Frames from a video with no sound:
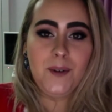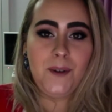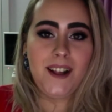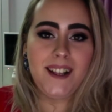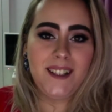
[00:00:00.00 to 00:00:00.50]

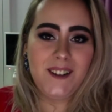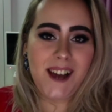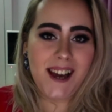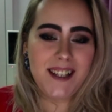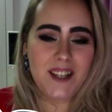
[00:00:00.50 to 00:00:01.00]
Well, hello
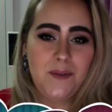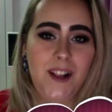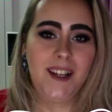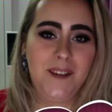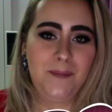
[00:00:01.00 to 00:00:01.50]
guys and
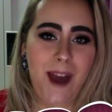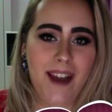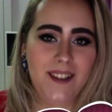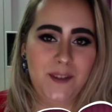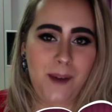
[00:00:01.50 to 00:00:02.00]
welcome
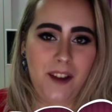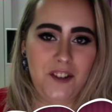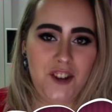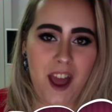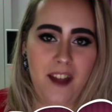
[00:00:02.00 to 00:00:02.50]
back to my
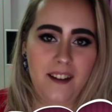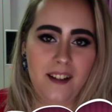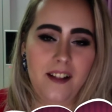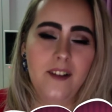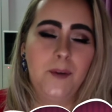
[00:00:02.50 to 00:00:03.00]

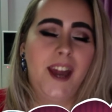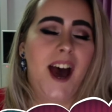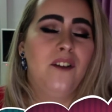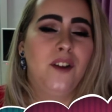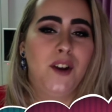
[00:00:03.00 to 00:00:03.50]
channel. We
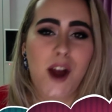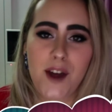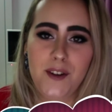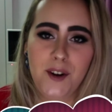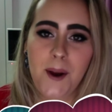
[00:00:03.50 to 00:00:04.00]
have
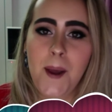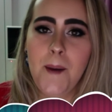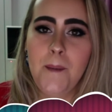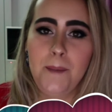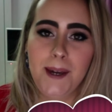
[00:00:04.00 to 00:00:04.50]
another
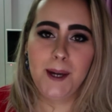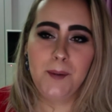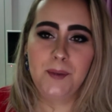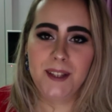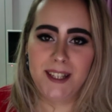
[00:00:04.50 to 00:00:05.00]
makeup
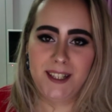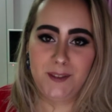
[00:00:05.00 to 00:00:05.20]
related